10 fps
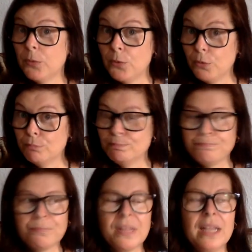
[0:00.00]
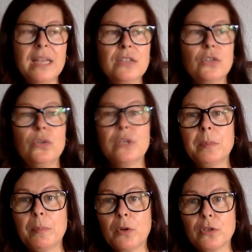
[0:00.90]
Now you do. So
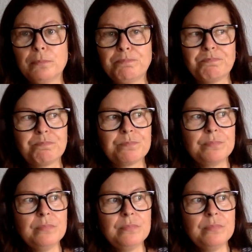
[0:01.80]
look at my blog.